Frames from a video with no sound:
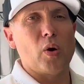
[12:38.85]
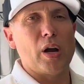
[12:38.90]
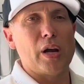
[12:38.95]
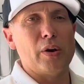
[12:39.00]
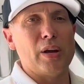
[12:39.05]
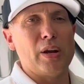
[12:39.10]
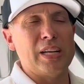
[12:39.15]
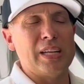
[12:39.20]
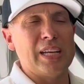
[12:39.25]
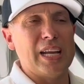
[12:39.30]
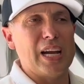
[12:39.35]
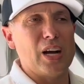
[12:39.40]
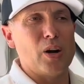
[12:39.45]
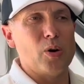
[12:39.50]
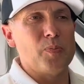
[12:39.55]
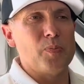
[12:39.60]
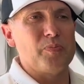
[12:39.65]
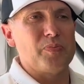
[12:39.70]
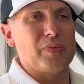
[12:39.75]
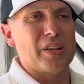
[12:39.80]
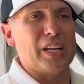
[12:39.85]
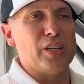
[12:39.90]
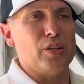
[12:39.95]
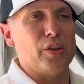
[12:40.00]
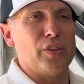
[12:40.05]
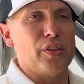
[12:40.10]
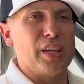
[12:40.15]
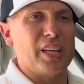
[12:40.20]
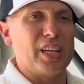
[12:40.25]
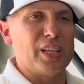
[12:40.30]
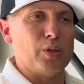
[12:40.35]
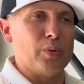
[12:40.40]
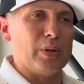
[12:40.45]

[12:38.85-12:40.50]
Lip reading: Y right now and you're thinking,